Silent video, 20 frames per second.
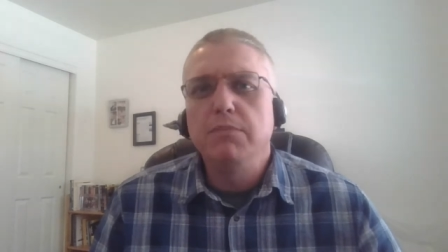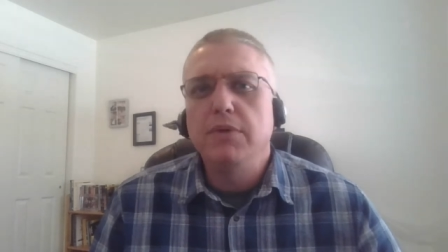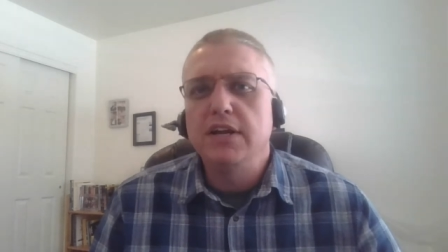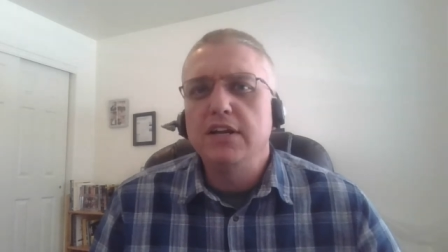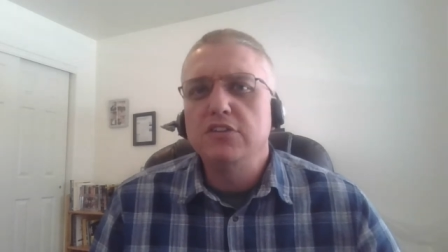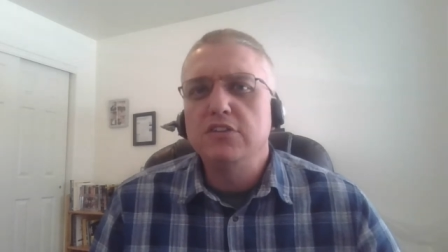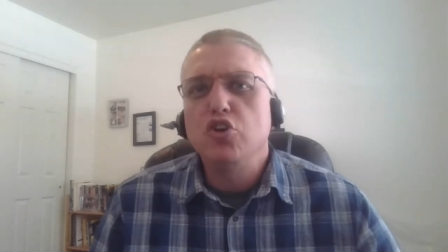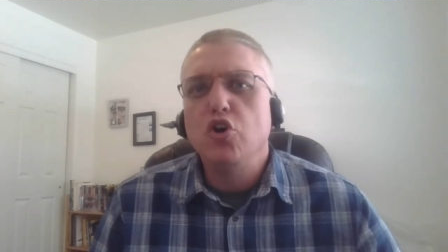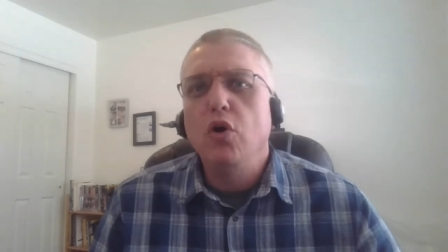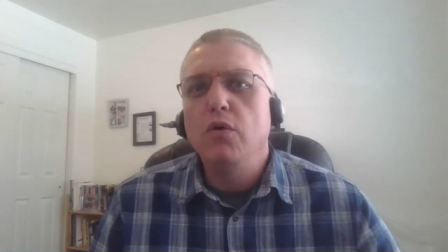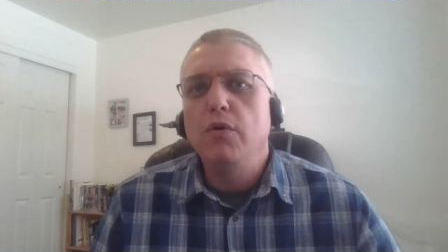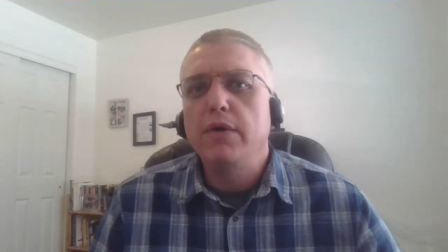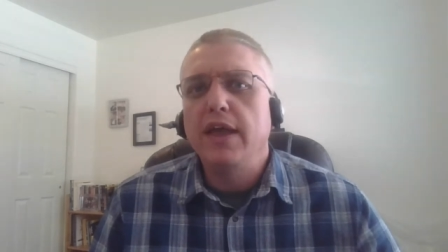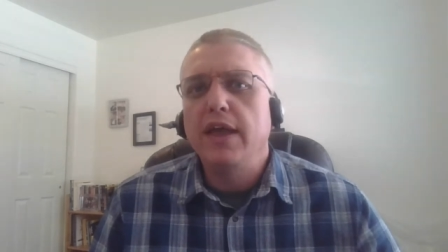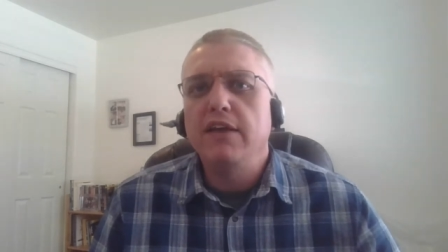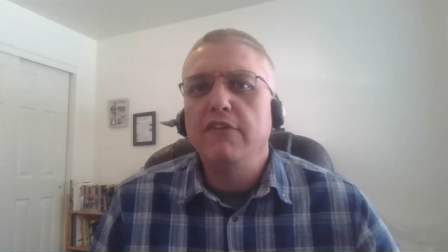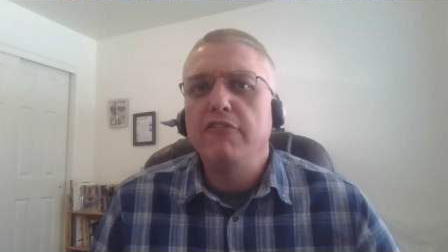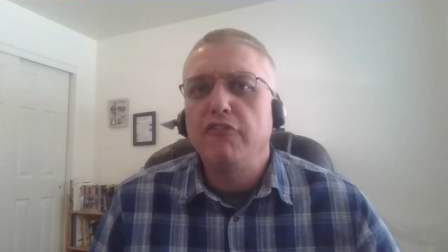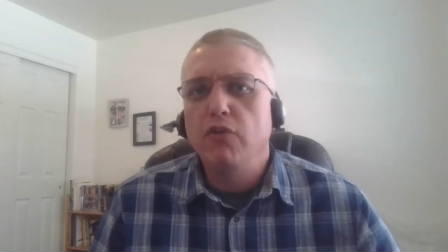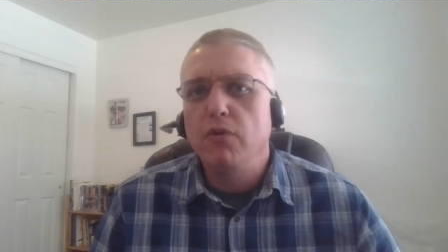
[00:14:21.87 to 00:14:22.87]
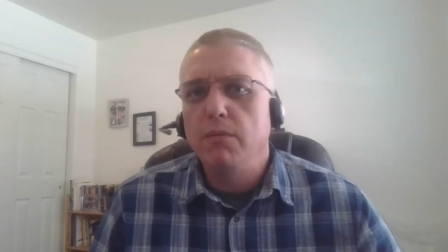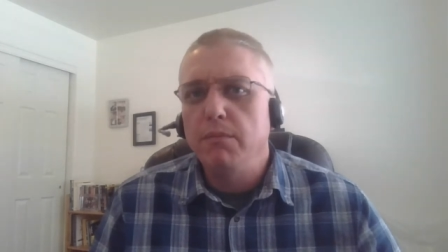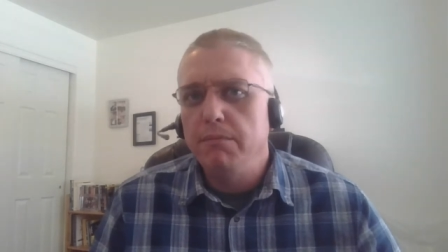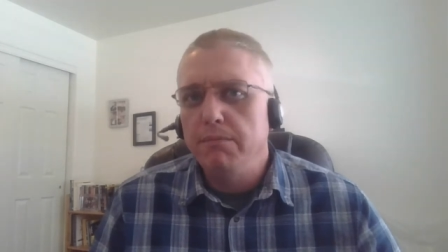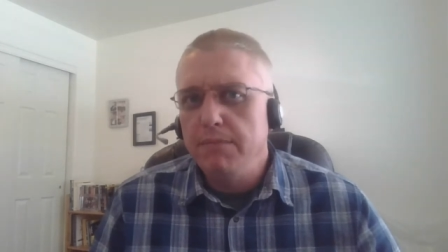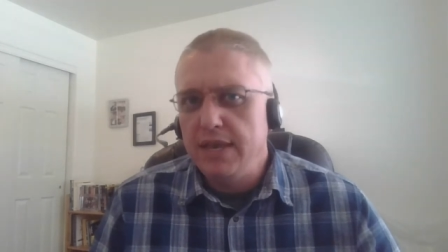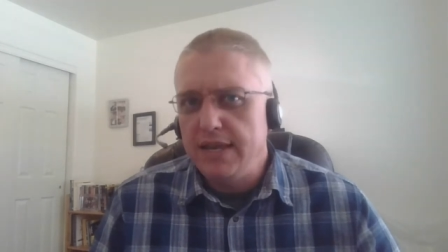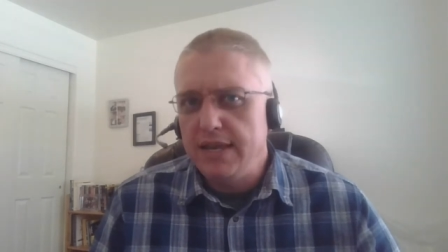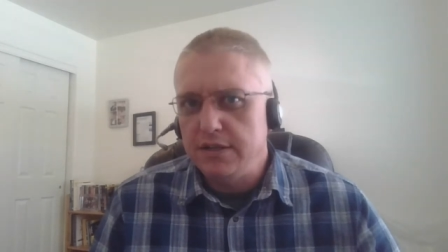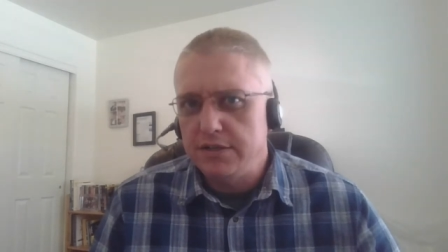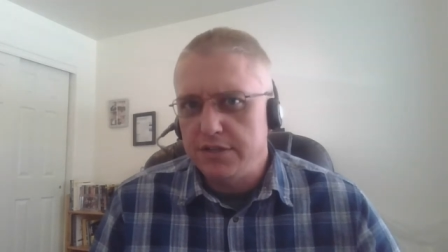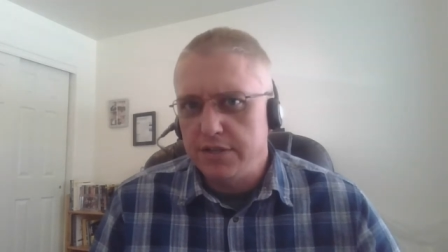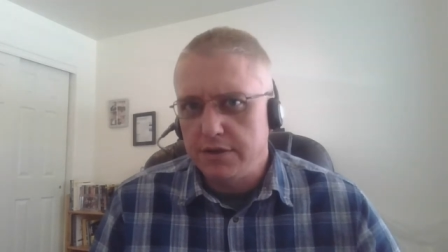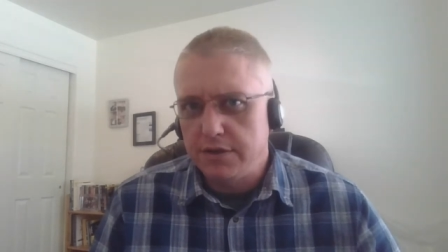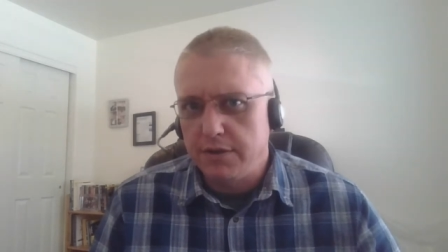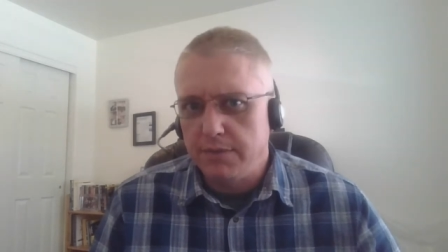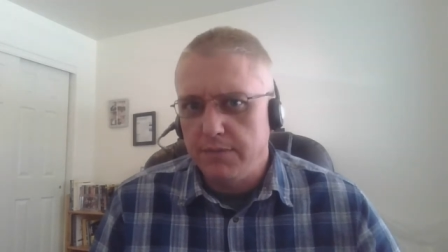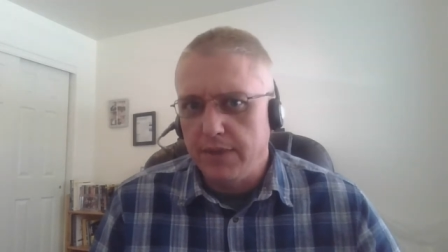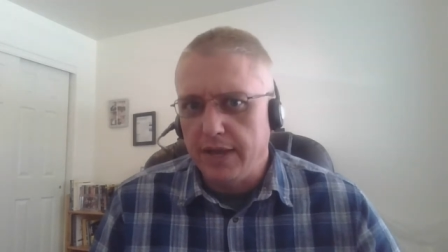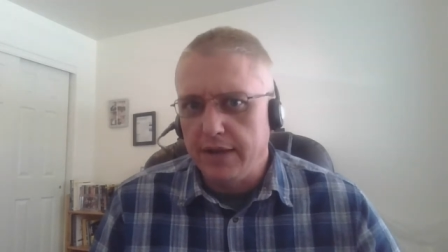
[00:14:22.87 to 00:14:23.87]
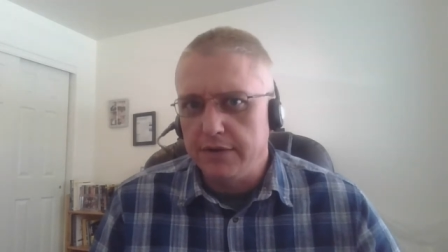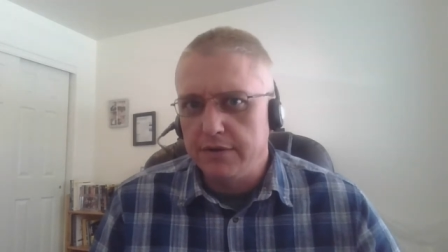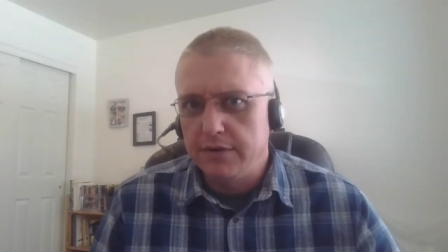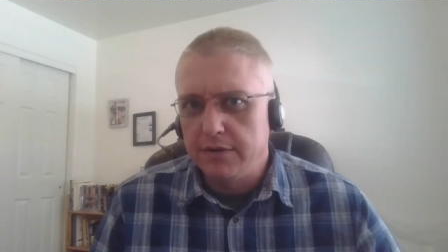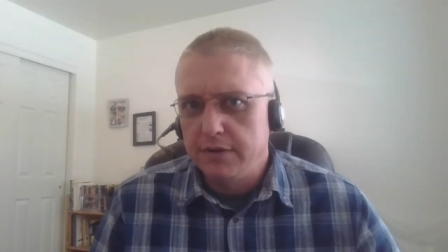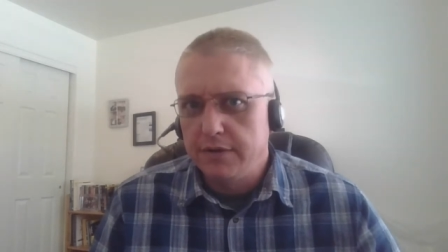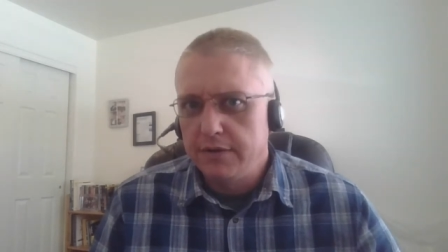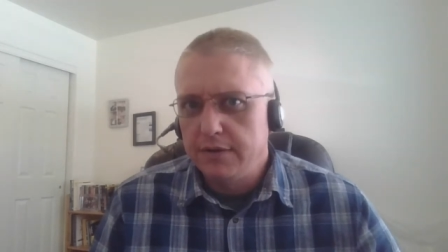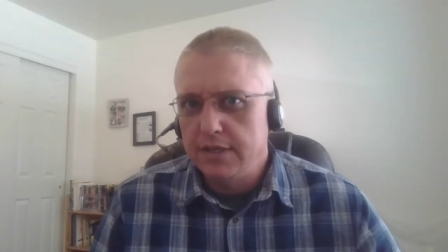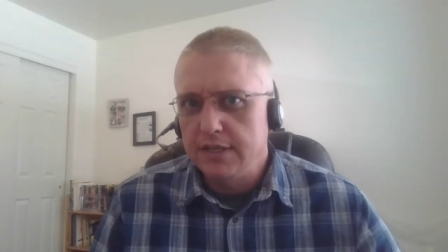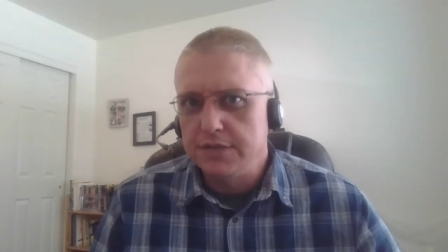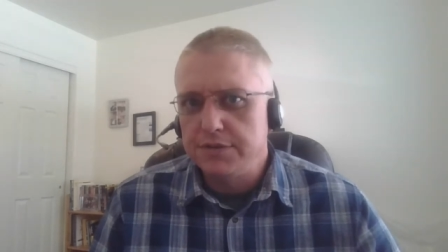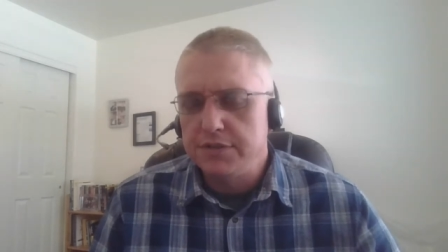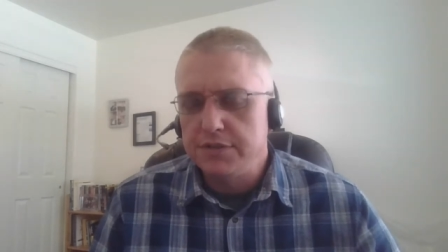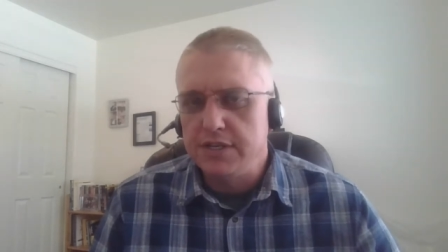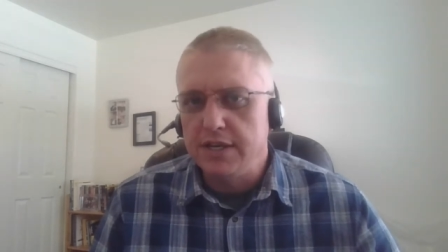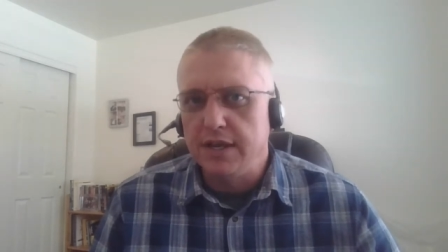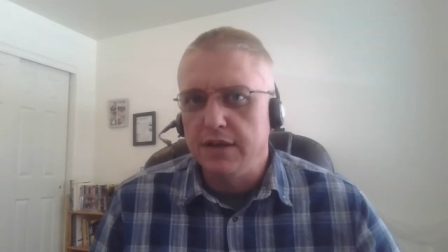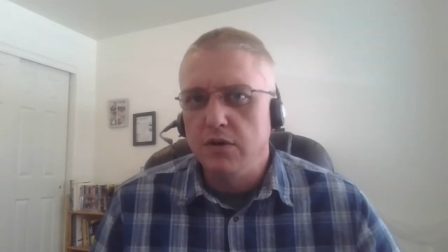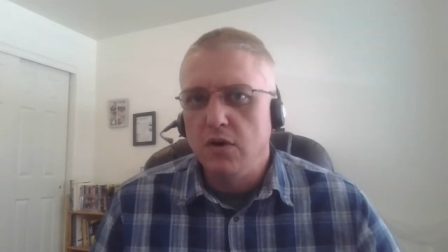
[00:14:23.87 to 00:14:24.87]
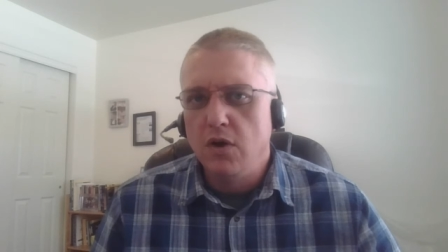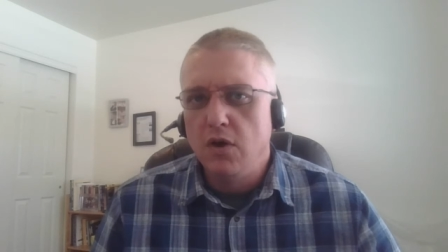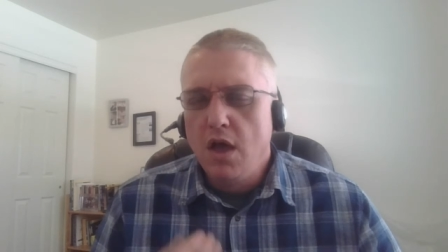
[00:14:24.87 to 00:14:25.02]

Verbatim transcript: but it's okay for me to commit this sin.